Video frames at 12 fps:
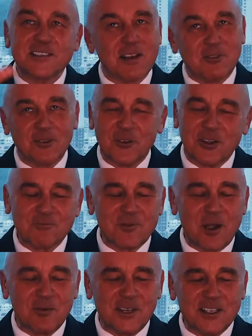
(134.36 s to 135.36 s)
have a look at
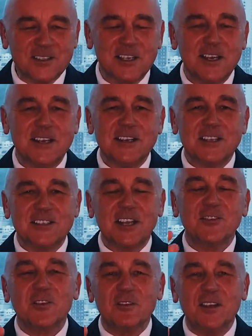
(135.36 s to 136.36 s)
properties, send
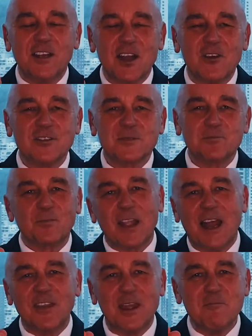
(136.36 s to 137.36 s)
you the videos,
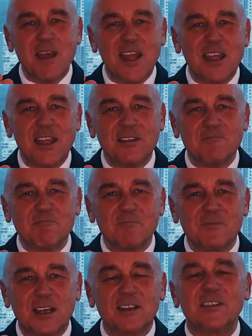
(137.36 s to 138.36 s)
and they may
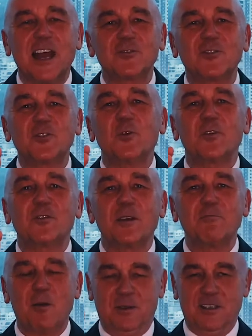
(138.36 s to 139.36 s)
get it down to 2 or 3
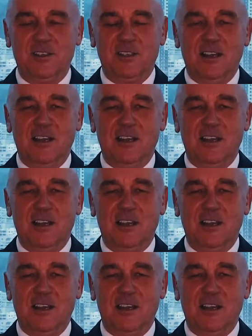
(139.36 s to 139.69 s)
properties.